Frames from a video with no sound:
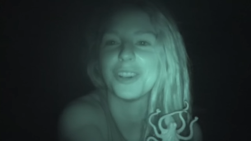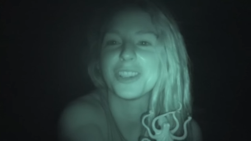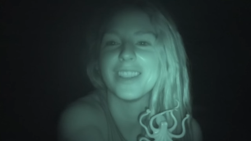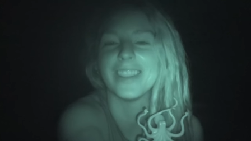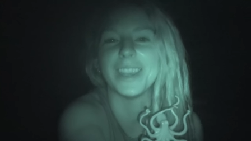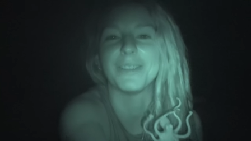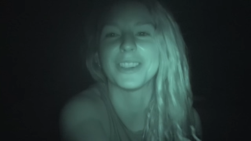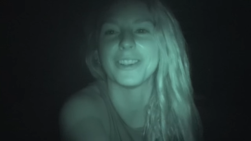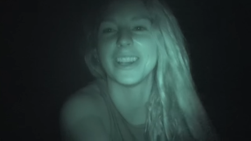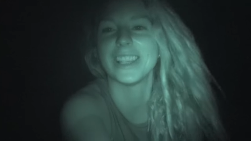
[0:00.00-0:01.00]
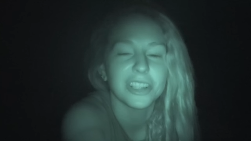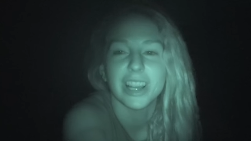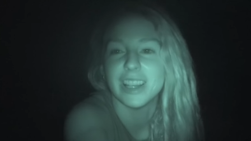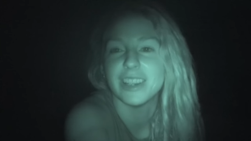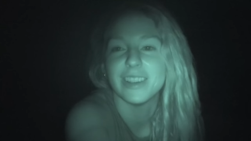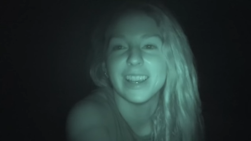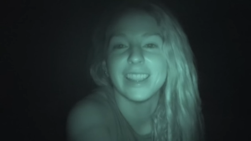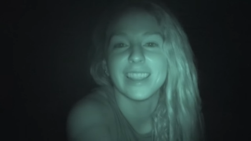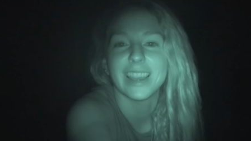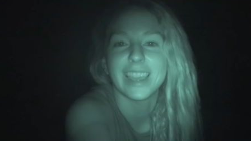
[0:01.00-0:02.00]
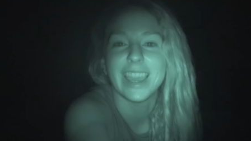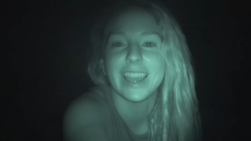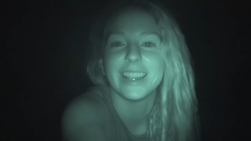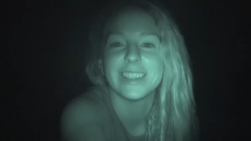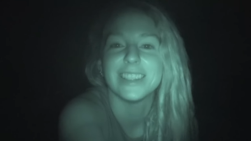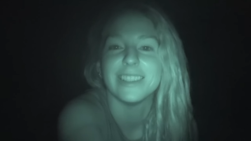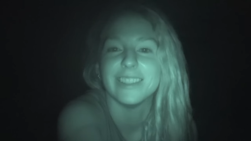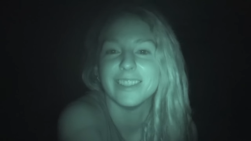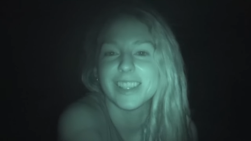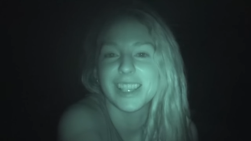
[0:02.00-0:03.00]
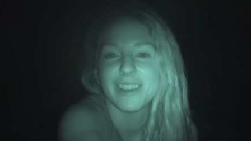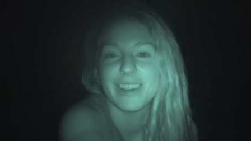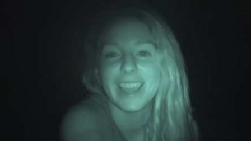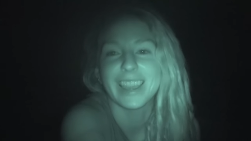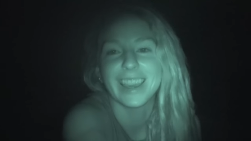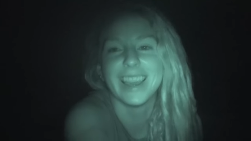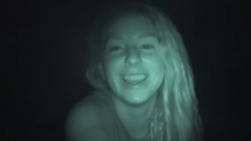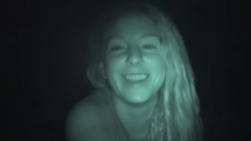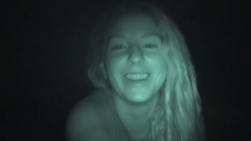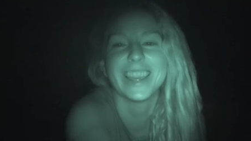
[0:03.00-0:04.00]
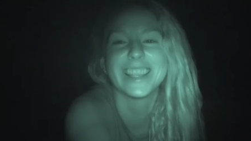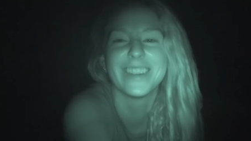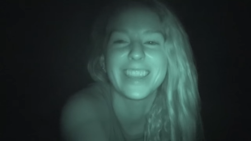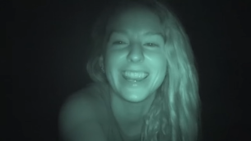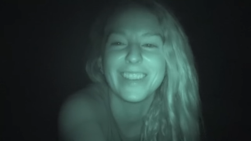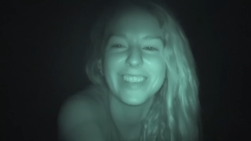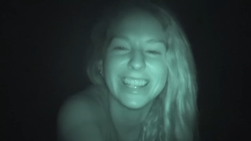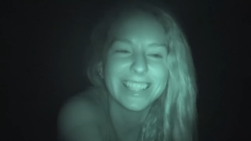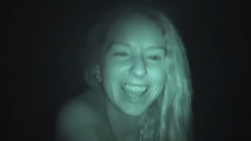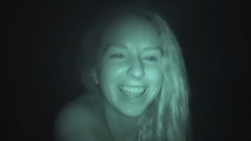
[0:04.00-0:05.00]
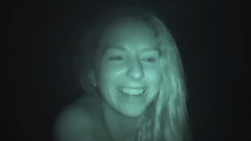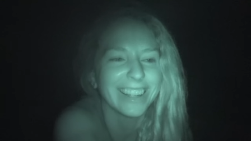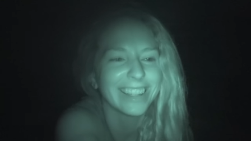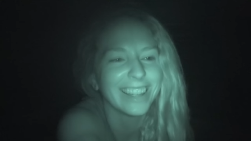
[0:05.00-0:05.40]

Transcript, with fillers: ocean-themed toys, trying to do anything I can to stay awake. I'm getting very tired.